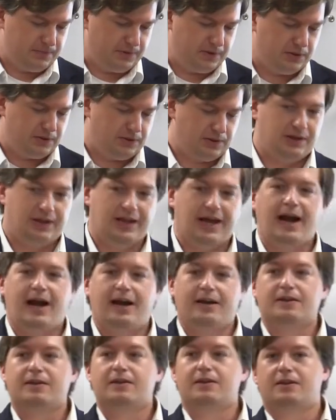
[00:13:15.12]
The
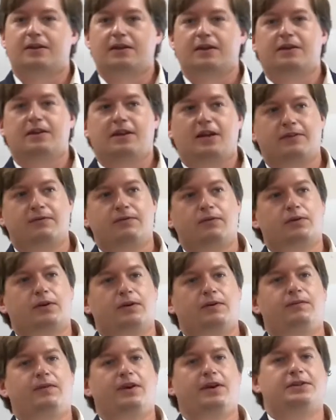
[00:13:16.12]
last successful
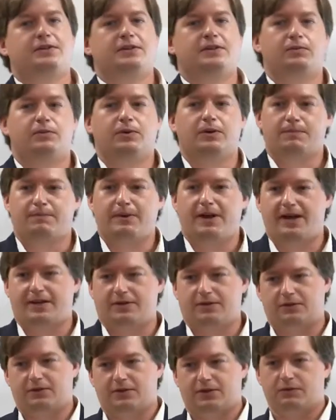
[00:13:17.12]
convention was
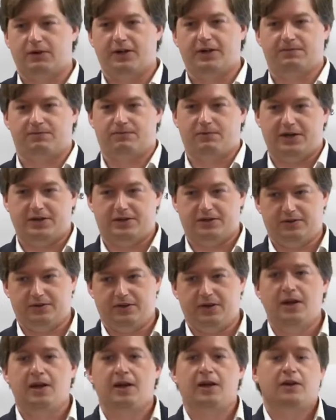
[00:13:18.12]
back during the Great Depression,
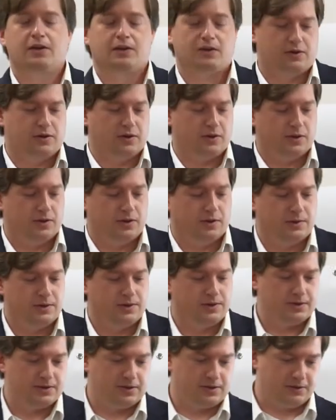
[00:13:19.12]
so
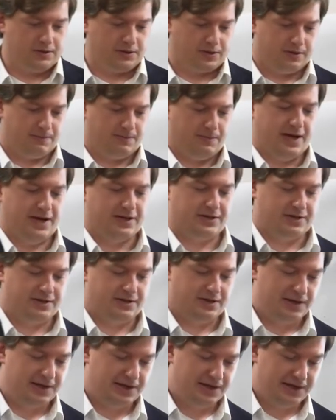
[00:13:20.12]
you can imagine